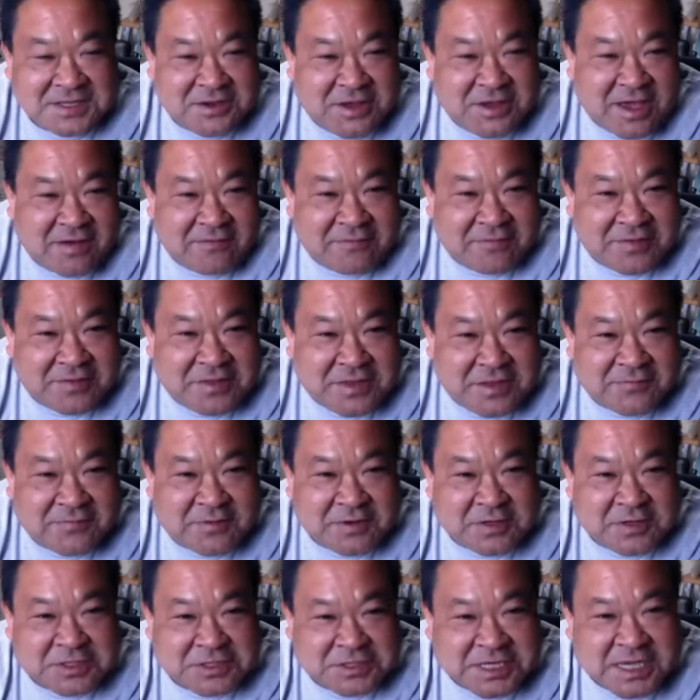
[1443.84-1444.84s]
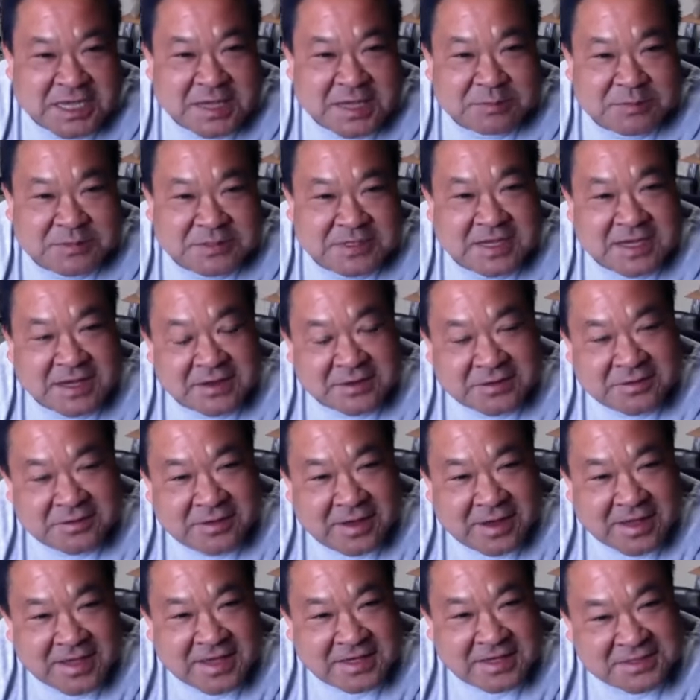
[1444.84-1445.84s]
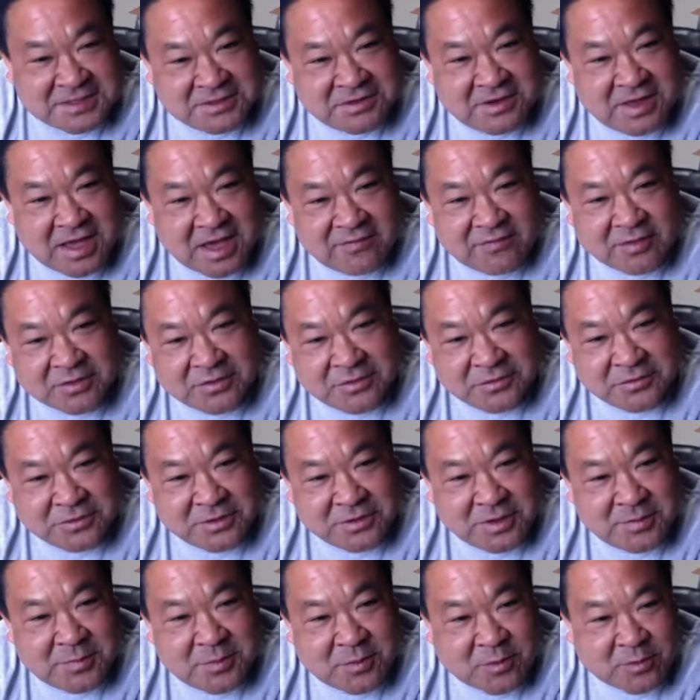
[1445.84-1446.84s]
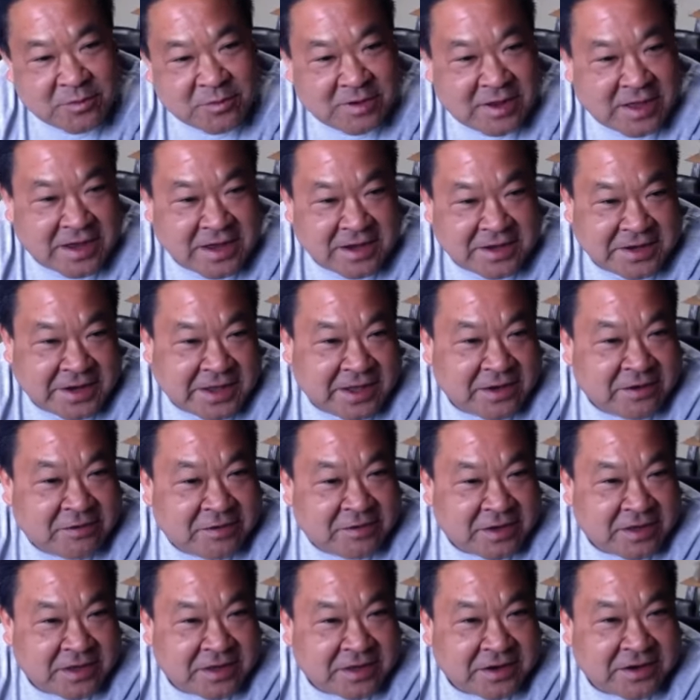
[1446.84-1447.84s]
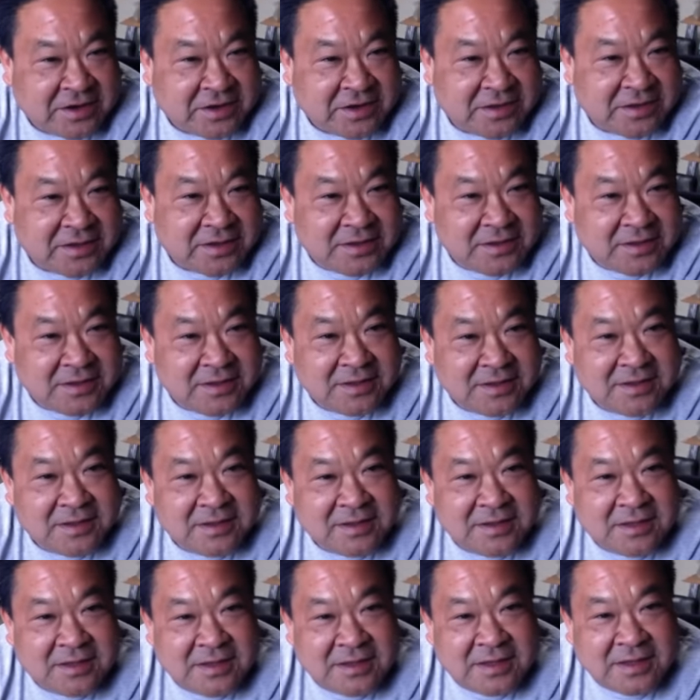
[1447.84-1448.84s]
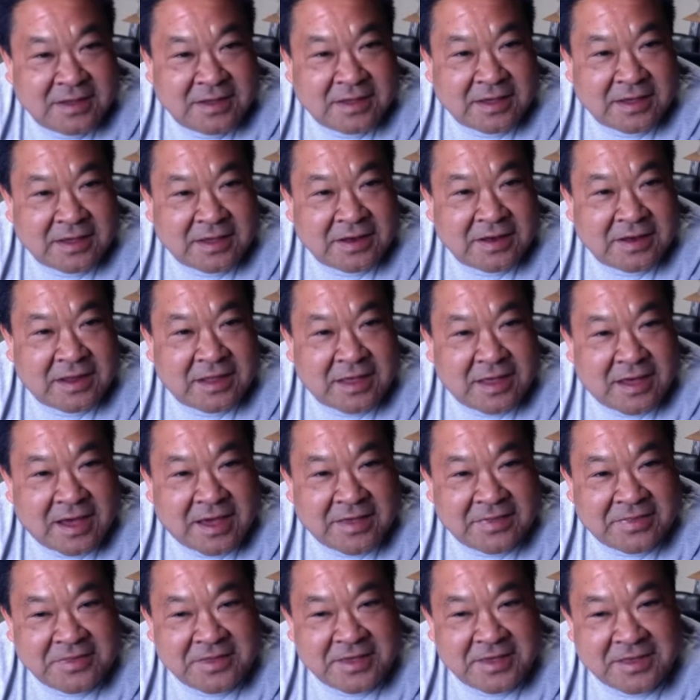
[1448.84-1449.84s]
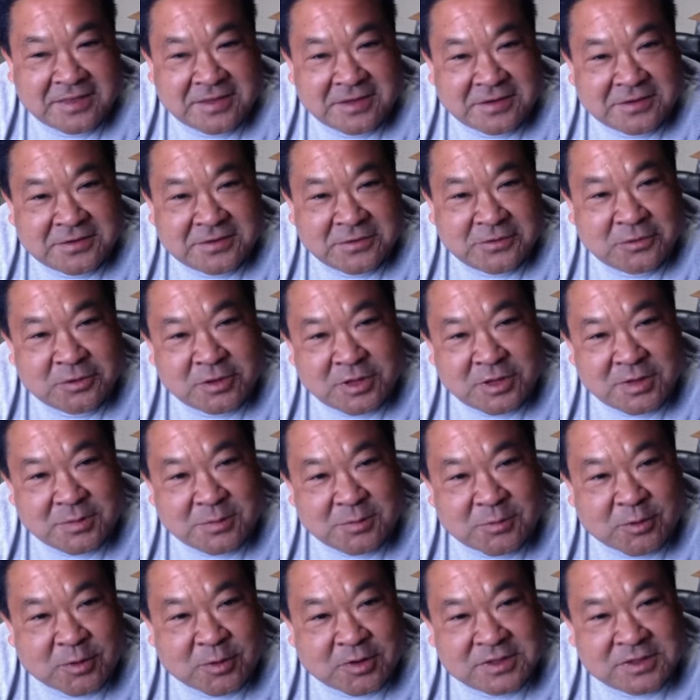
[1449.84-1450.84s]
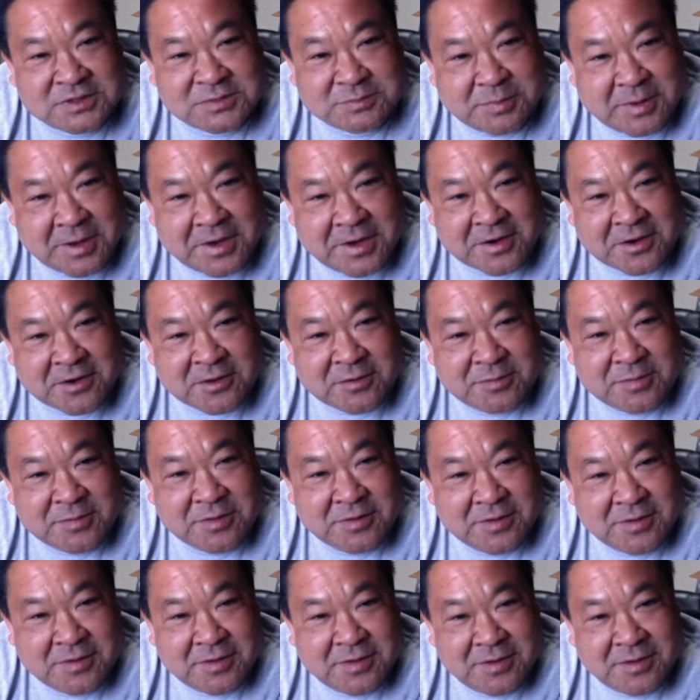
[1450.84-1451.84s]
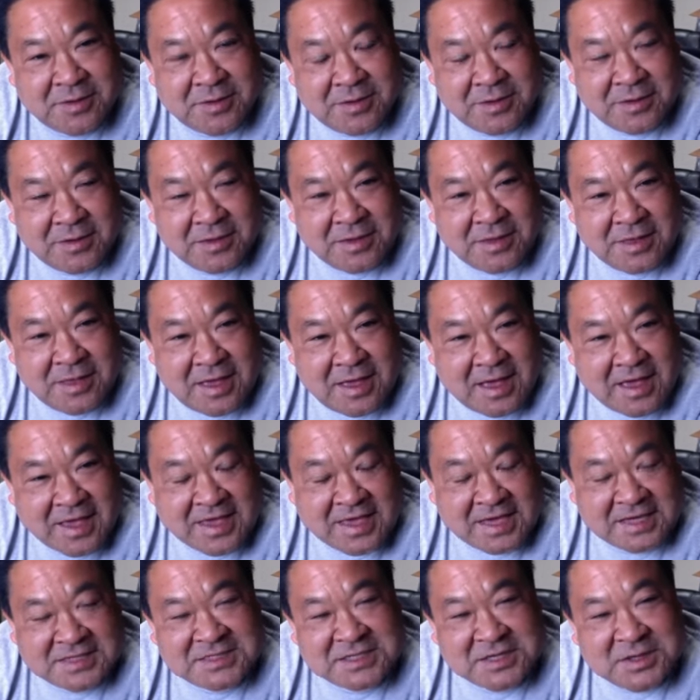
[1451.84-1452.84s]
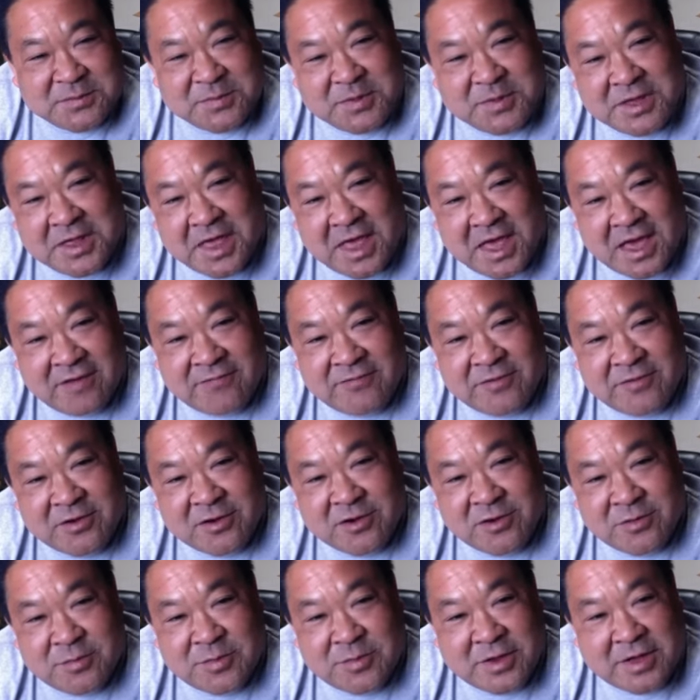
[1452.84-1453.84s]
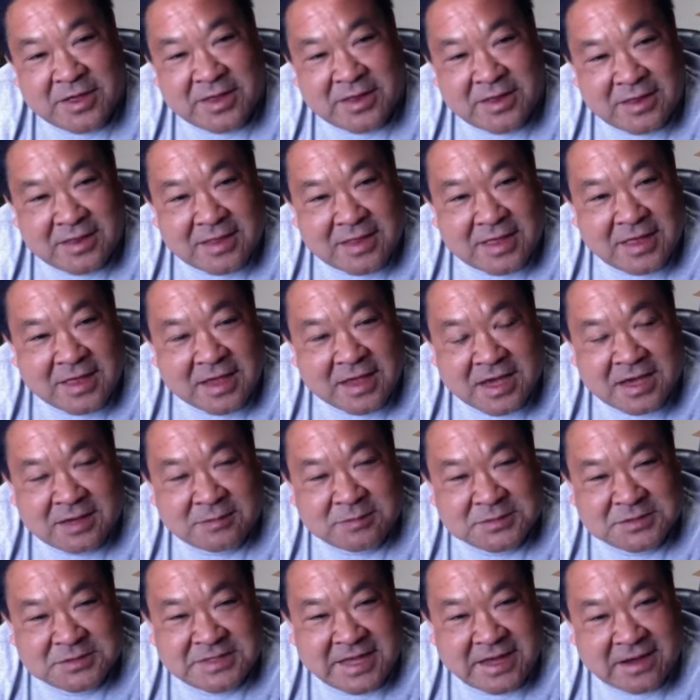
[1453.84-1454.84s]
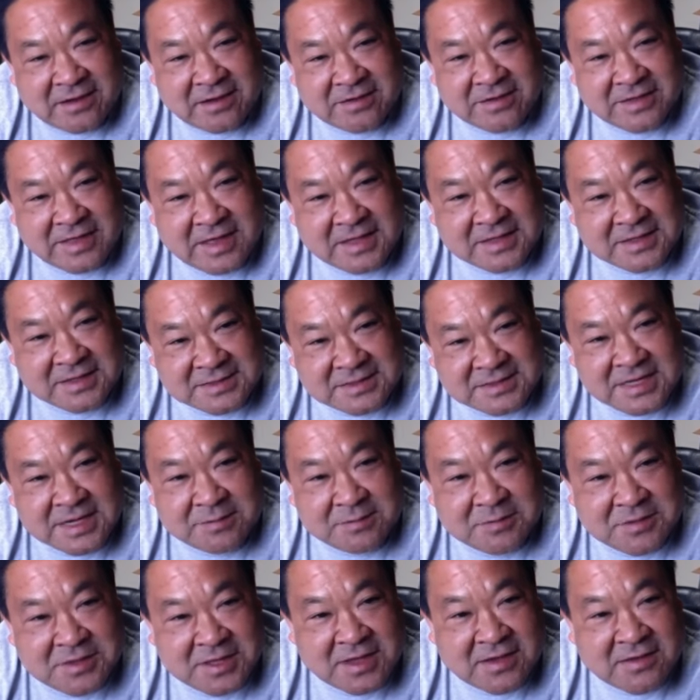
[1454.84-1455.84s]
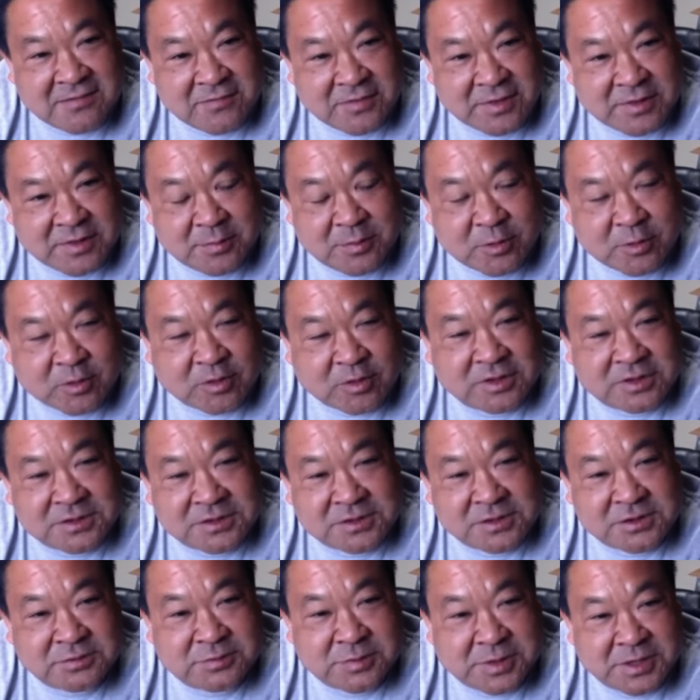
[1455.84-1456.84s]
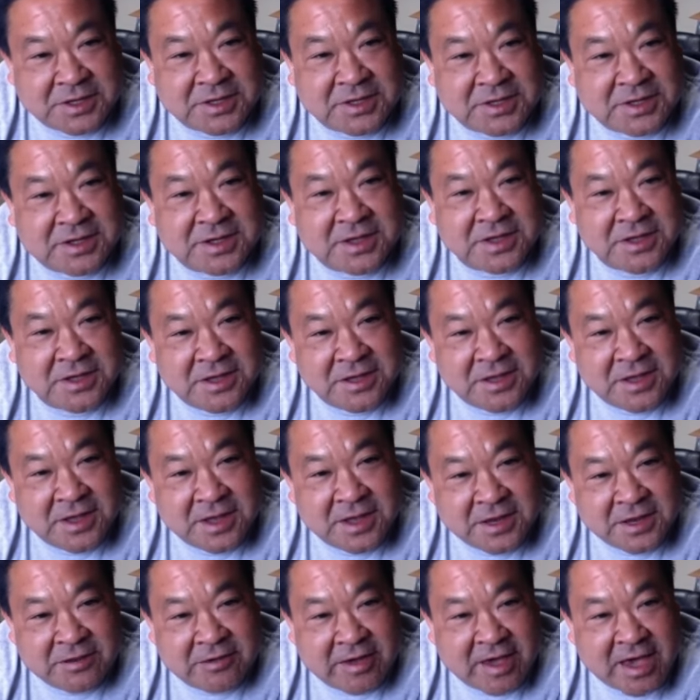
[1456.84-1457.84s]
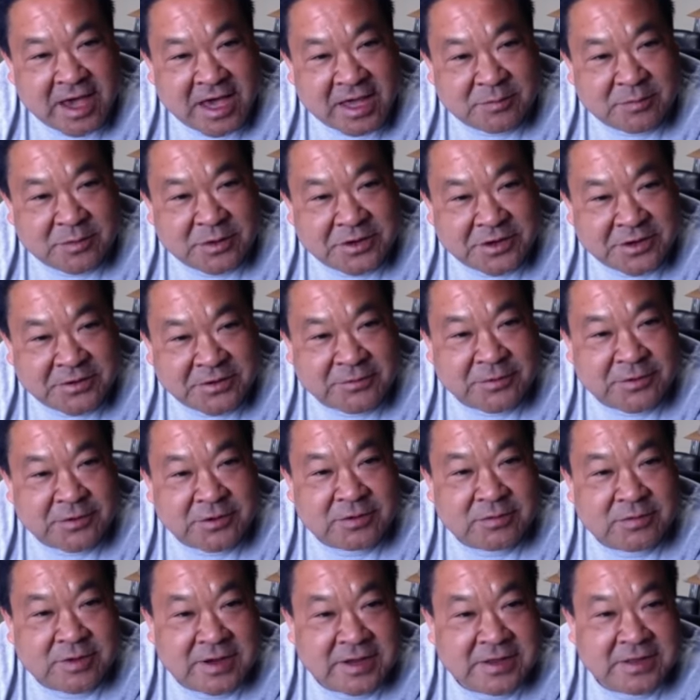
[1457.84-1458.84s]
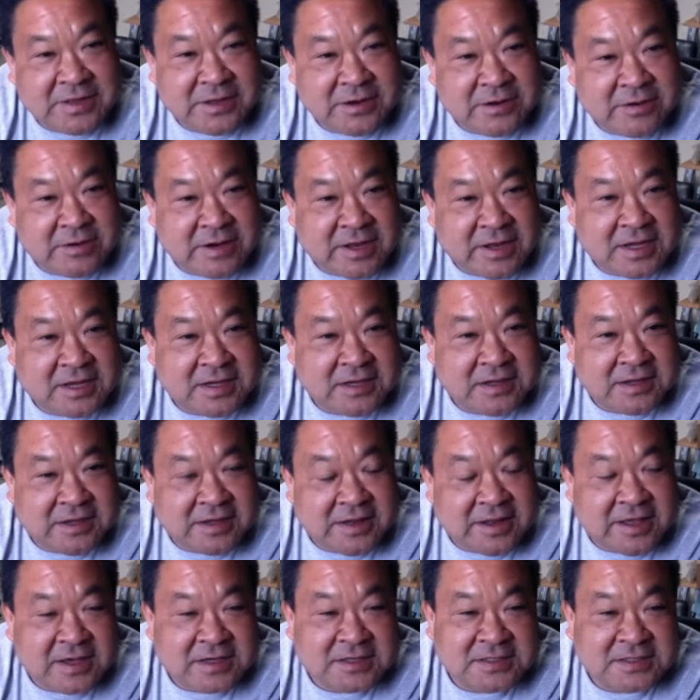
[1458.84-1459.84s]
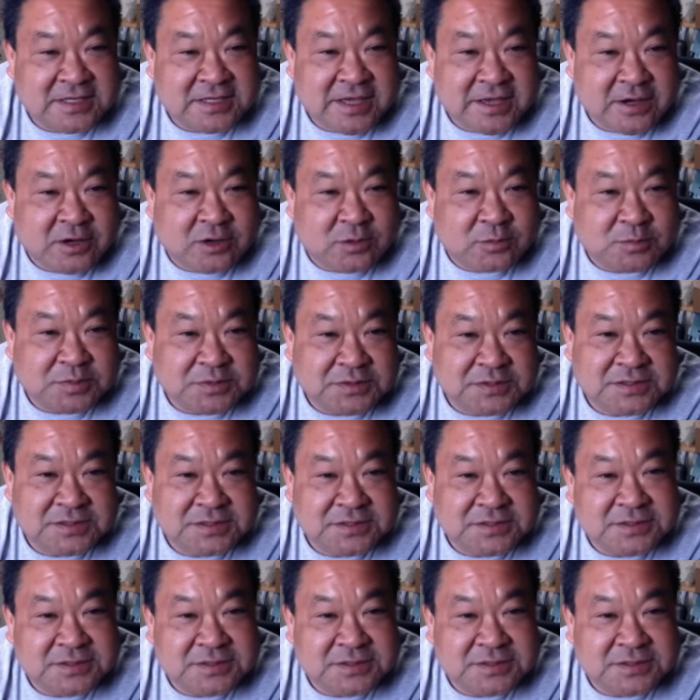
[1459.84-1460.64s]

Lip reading: have different shapes. I guess you'd have a tulip or like a nail head. And I think the tulip works better. I guess it'd be heavier, but it comes down to that same thing. When the port's too big and you add material right there, it actually helps.